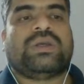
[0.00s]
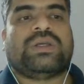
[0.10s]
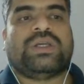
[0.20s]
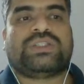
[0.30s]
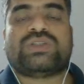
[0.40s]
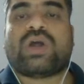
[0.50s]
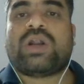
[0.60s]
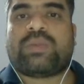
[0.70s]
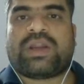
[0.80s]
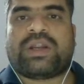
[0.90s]
it's not
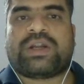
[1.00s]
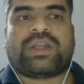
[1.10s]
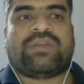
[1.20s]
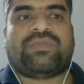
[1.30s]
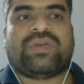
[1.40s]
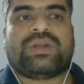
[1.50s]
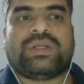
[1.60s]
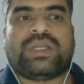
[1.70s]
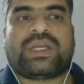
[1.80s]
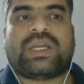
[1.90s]
mandatory. If we
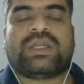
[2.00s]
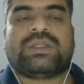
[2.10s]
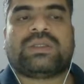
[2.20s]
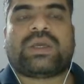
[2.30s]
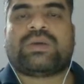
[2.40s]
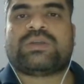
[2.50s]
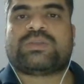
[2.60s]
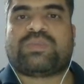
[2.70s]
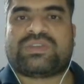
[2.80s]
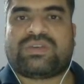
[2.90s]
declare
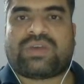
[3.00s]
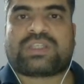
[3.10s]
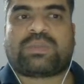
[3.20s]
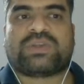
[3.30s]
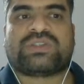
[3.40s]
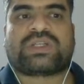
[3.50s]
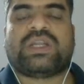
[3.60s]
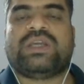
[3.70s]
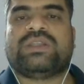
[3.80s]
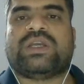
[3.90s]

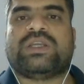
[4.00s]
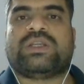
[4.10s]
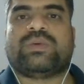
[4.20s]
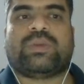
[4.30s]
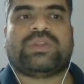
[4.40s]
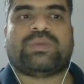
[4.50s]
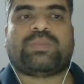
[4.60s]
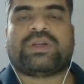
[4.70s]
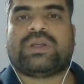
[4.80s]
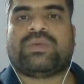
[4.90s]
explicitly, then it will be the
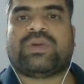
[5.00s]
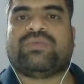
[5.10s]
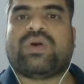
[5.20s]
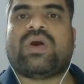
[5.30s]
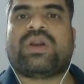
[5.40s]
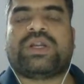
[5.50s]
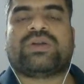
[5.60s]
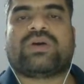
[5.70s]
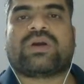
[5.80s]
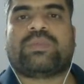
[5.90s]
particular one. We already
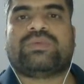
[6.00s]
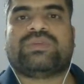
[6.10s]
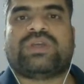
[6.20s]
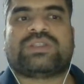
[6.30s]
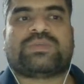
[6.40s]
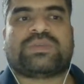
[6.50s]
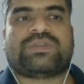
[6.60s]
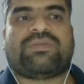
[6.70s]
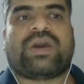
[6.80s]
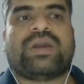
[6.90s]
talked about the access
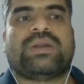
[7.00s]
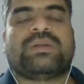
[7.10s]
specifier.